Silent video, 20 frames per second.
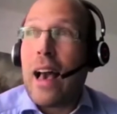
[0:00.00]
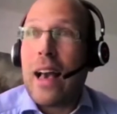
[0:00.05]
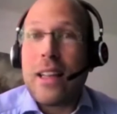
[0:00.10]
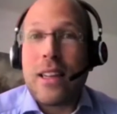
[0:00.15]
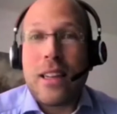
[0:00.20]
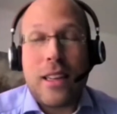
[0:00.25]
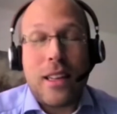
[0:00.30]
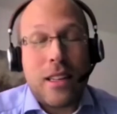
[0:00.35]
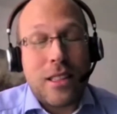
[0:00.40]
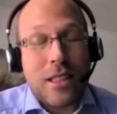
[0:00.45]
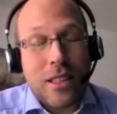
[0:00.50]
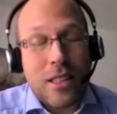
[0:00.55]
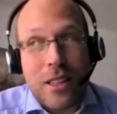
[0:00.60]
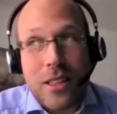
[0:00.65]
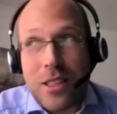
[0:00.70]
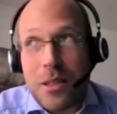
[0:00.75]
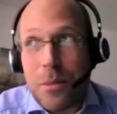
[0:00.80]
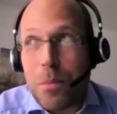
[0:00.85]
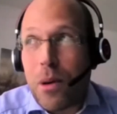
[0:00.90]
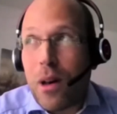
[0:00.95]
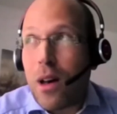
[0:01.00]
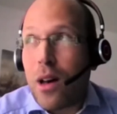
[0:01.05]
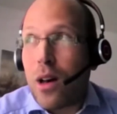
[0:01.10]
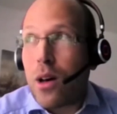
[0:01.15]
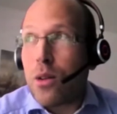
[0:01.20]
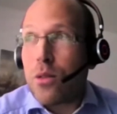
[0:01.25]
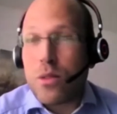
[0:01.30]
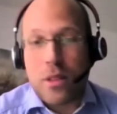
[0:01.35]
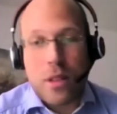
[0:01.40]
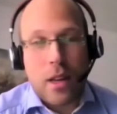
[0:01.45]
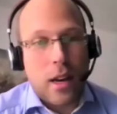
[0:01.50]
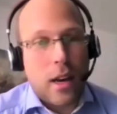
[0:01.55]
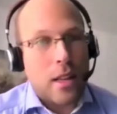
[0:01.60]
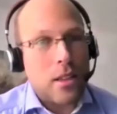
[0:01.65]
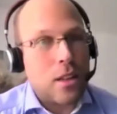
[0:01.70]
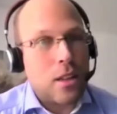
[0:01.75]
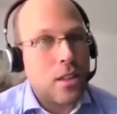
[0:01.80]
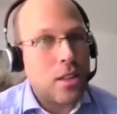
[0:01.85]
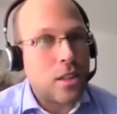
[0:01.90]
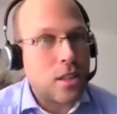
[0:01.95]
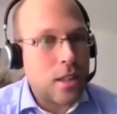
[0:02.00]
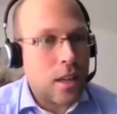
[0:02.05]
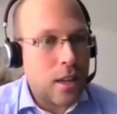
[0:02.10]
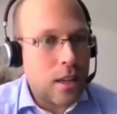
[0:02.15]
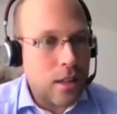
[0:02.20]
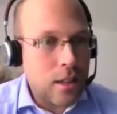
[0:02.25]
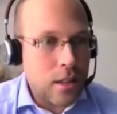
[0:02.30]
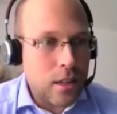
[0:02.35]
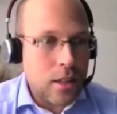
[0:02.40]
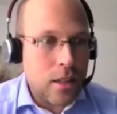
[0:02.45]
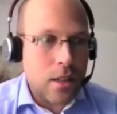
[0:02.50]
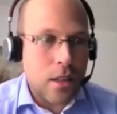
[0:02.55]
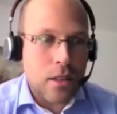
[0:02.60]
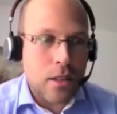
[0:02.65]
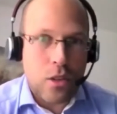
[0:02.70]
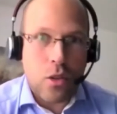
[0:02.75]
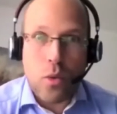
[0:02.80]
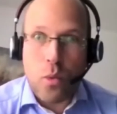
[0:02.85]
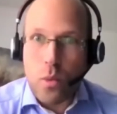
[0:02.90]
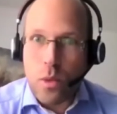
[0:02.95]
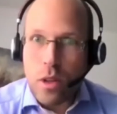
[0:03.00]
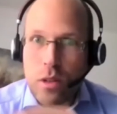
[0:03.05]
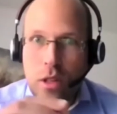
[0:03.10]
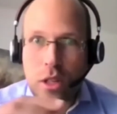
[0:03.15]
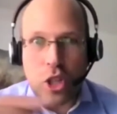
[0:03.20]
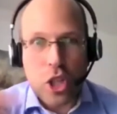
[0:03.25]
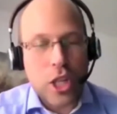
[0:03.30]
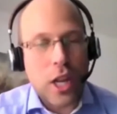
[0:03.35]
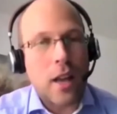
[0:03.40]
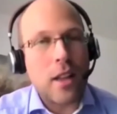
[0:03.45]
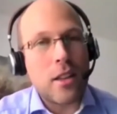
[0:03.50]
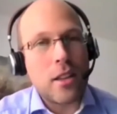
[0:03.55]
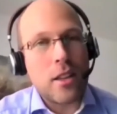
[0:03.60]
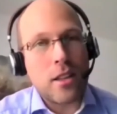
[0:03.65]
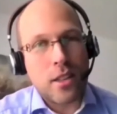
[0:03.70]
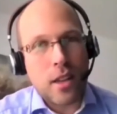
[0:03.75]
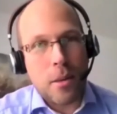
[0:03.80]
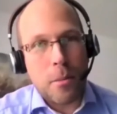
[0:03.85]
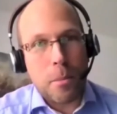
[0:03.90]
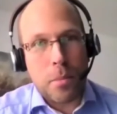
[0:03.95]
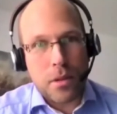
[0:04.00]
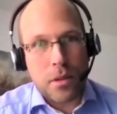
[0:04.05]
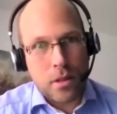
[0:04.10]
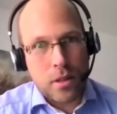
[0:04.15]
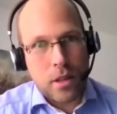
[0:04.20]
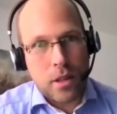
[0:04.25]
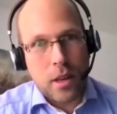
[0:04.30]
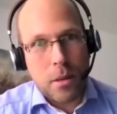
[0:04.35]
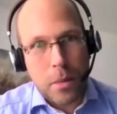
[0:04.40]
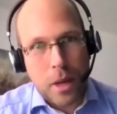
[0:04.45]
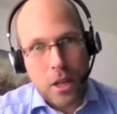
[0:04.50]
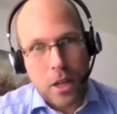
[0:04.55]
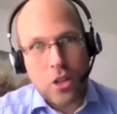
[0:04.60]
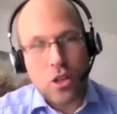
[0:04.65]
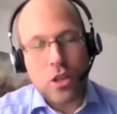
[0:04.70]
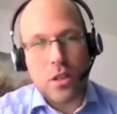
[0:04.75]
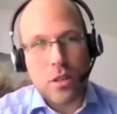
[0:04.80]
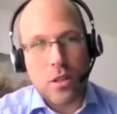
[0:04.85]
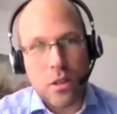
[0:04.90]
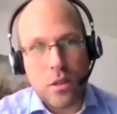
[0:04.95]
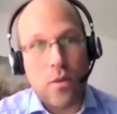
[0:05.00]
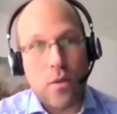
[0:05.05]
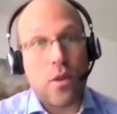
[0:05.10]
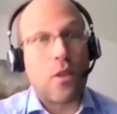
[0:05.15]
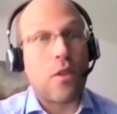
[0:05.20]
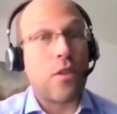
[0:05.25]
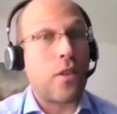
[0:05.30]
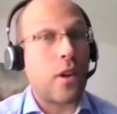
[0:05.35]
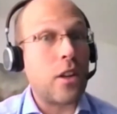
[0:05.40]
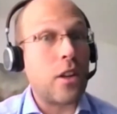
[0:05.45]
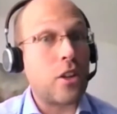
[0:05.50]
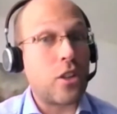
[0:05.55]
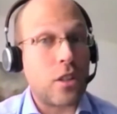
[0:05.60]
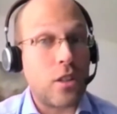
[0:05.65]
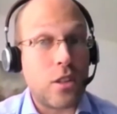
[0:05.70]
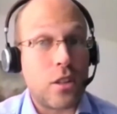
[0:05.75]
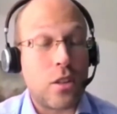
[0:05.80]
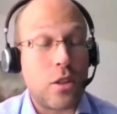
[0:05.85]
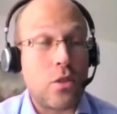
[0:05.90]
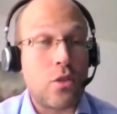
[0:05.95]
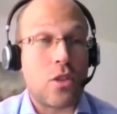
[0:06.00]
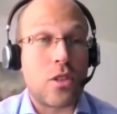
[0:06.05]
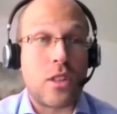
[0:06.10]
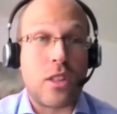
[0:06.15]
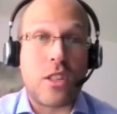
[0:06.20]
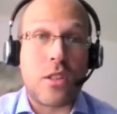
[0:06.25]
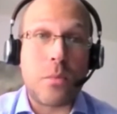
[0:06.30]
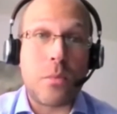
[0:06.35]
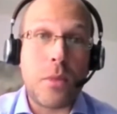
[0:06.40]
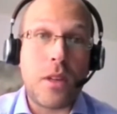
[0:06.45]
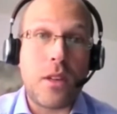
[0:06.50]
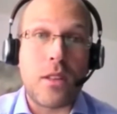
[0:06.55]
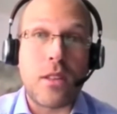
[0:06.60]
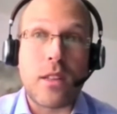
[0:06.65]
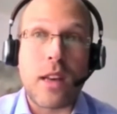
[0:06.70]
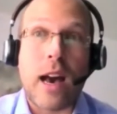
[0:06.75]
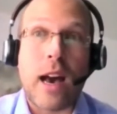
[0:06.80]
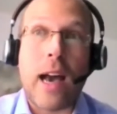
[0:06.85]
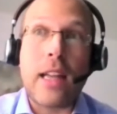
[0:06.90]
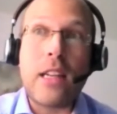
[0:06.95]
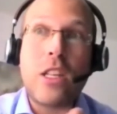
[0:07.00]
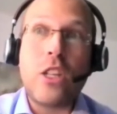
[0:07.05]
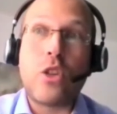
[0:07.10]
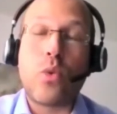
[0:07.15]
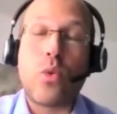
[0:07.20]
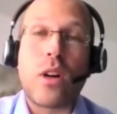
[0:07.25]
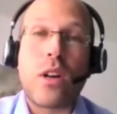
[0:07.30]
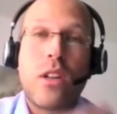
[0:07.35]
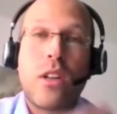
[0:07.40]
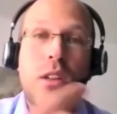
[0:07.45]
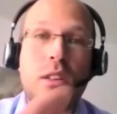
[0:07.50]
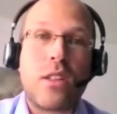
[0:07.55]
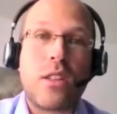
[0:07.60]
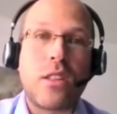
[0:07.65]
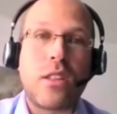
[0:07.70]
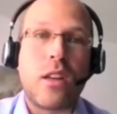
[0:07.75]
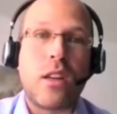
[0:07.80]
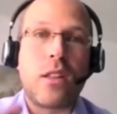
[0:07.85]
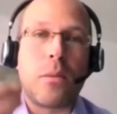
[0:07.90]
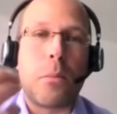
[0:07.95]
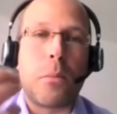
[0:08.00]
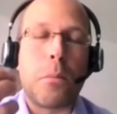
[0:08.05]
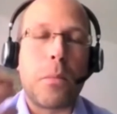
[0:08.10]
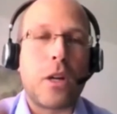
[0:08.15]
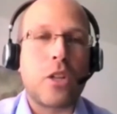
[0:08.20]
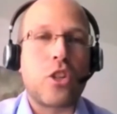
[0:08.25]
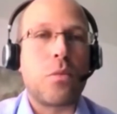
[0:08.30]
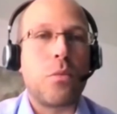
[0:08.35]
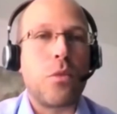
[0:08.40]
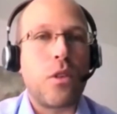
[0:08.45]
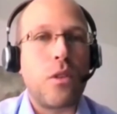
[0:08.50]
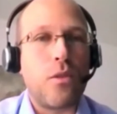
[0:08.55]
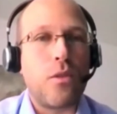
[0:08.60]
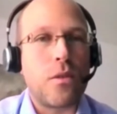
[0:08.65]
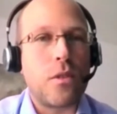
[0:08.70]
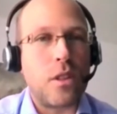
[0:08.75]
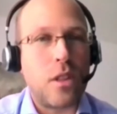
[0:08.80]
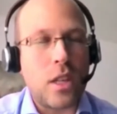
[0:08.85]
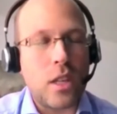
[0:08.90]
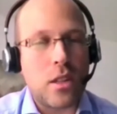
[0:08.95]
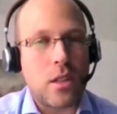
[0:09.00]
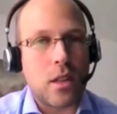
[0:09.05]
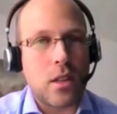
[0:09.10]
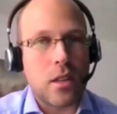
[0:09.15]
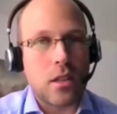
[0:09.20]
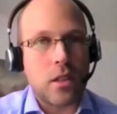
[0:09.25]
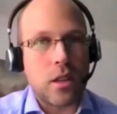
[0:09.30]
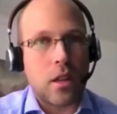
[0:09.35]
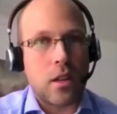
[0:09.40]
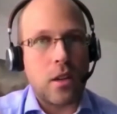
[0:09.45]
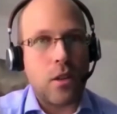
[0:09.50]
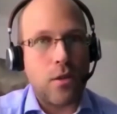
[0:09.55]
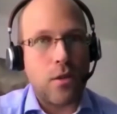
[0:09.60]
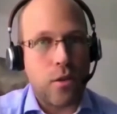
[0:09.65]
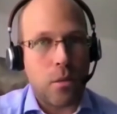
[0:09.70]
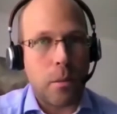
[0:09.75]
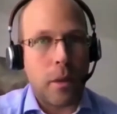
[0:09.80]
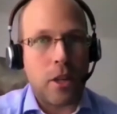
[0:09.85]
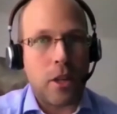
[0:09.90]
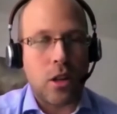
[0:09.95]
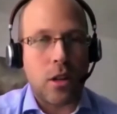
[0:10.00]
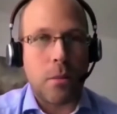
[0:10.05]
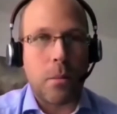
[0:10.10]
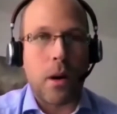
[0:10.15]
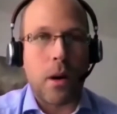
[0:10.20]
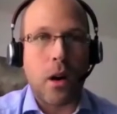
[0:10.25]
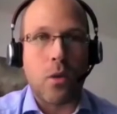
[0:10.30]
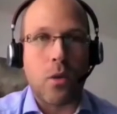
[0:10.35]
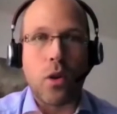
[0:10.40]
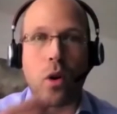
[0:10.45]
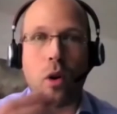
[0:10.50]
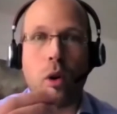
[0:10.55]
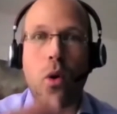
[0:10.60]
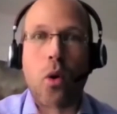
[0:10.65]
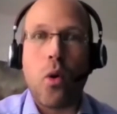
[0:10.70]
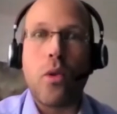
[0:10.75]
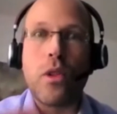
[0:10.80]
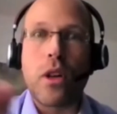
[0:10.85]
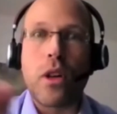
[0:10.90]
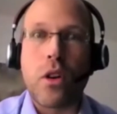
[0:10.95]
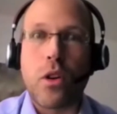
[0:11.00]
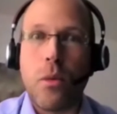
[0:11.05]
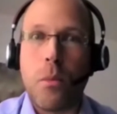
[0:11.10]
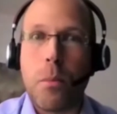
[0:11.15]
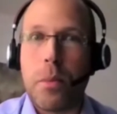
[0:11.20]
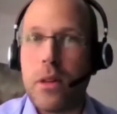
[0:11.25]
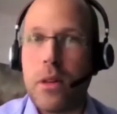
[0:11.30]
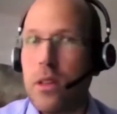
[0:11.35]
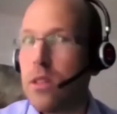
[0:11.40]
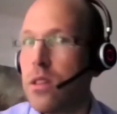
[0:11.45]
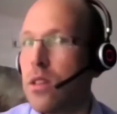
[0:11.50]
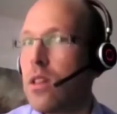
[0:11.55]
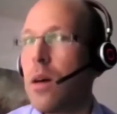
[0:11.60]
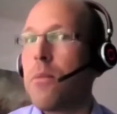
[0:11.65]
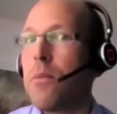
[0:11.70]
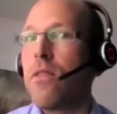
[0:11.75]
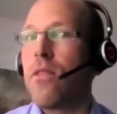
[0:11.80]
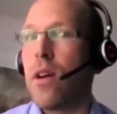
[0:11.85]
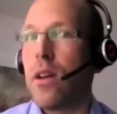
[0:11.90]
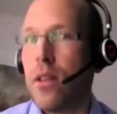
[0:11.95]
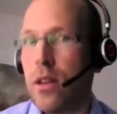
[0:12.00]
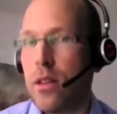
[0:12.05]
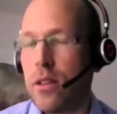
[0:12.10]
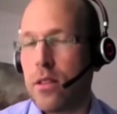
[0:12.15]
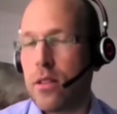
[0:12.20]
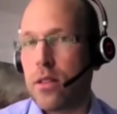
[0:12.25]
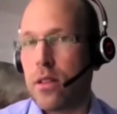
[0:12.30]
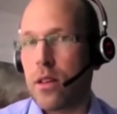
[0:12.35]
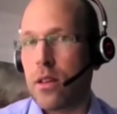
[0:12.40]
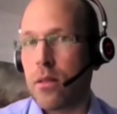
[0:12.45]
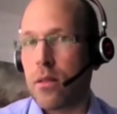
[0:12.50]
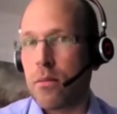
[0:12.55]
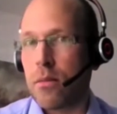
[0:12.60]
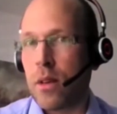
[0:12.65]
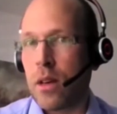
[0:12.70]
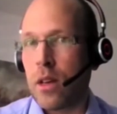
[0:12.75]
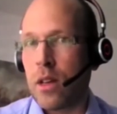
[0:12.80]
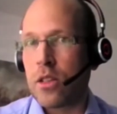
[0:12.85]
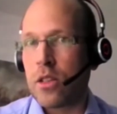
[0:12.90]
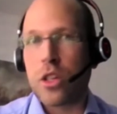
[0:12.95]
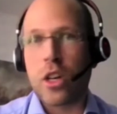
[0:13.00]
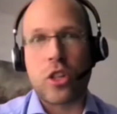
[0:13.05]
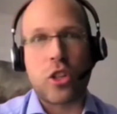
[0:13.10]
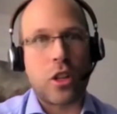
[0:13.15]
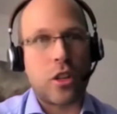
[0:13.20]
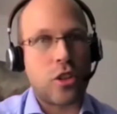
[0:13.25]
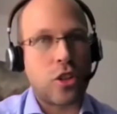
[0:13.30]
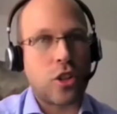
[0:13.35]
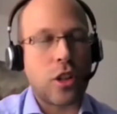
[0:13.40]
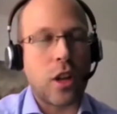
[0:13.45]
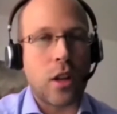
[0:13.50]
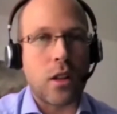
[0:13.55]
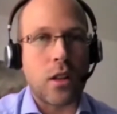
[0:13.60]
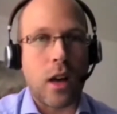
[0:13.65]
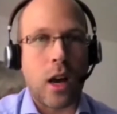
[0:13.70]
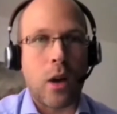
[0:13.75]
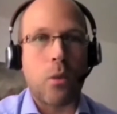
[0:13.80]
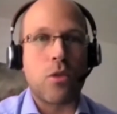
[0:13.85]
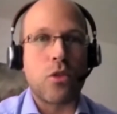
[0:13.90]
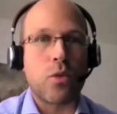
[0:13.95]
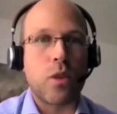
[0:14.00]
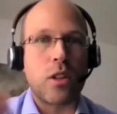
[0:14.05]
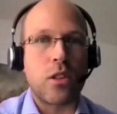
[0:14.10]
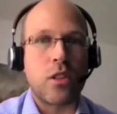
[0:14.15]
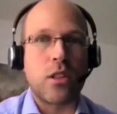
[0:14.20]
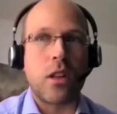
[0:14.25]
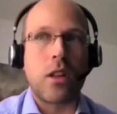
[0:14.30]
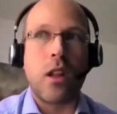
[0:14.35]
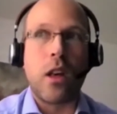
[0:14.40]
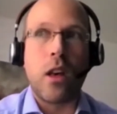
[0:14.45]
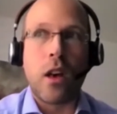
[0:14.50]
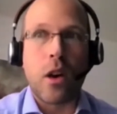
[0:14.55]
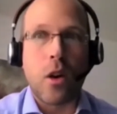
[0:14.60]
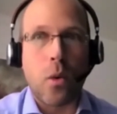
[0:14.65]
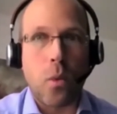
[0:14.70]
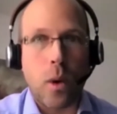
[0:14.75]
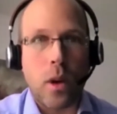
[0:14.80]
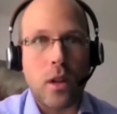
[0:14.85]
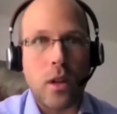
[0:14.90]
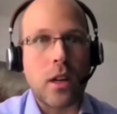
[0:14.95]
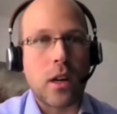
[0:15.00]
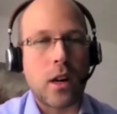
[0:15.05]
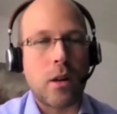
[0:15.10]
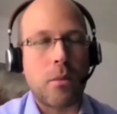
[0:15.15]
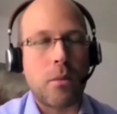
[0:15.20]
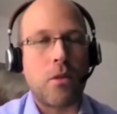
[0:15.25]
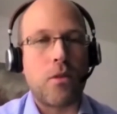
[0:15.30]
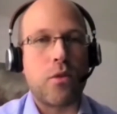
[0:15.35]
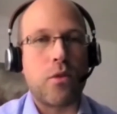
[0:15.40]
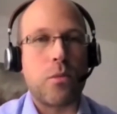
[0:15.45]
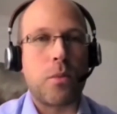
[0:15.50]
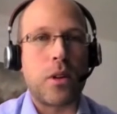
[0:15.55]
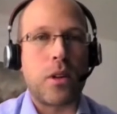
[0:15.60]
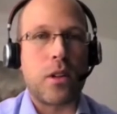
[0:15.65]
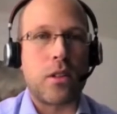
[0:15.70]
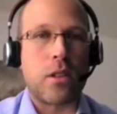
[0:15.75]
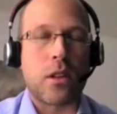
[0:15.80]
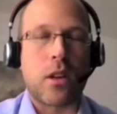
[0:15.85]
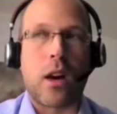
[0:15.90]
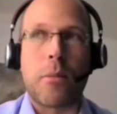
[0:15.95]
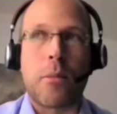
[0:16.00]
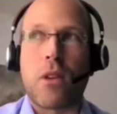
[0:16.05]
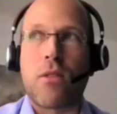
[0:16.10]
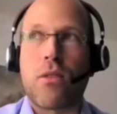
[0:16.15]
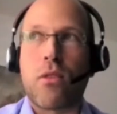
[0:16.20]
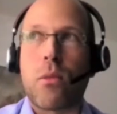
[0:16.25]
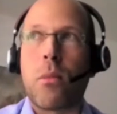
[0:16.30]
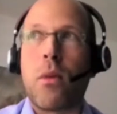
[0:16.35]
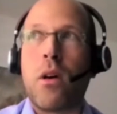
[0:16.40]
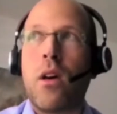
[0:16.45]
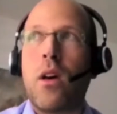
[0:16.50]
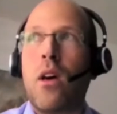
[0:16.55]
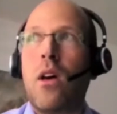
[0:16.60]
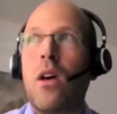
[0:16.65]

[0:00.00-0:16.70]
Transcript: And it's about understanding. So the Shell example that I mentioned, for a financial institution, this means I need to understand much more details and information about all the companies that I'm financing, such as Shell. I want to understand where the carbon footprint is coming from.